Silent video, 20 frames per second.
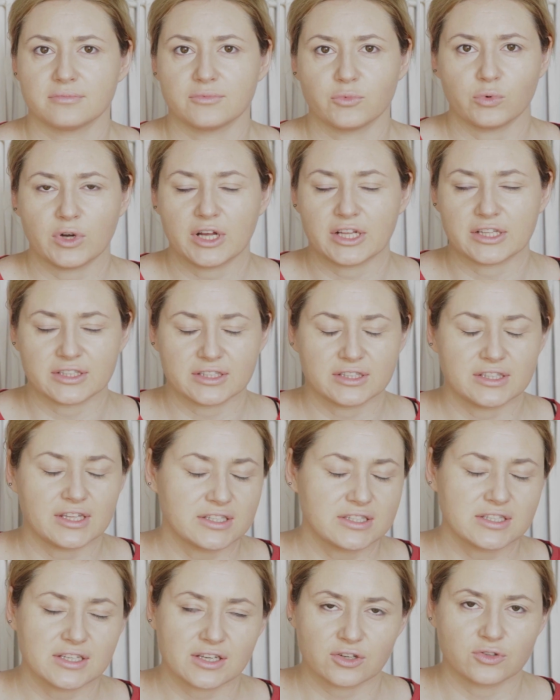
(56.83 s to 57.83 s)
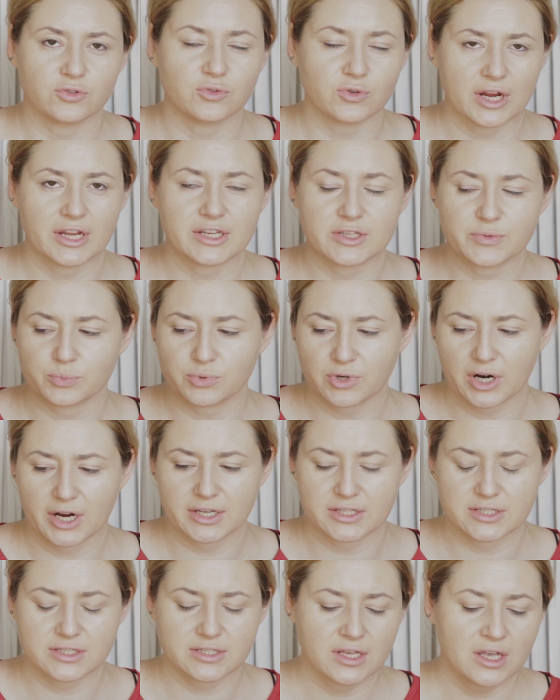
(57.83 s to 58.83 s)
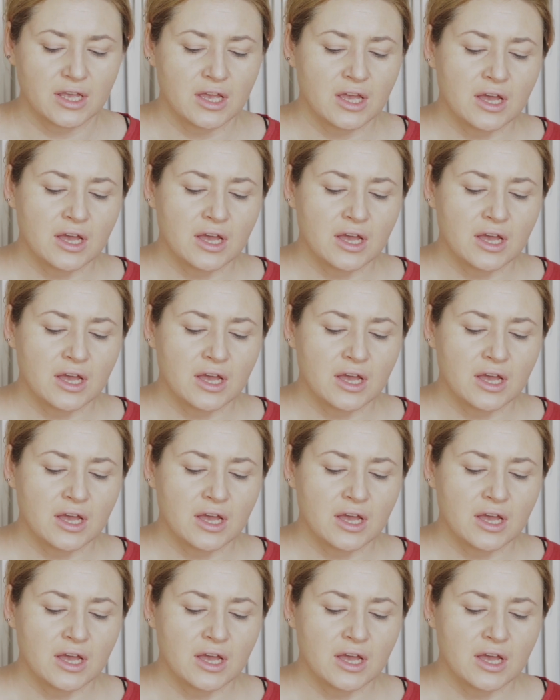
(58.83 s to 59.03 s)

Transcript: well, that's a great price.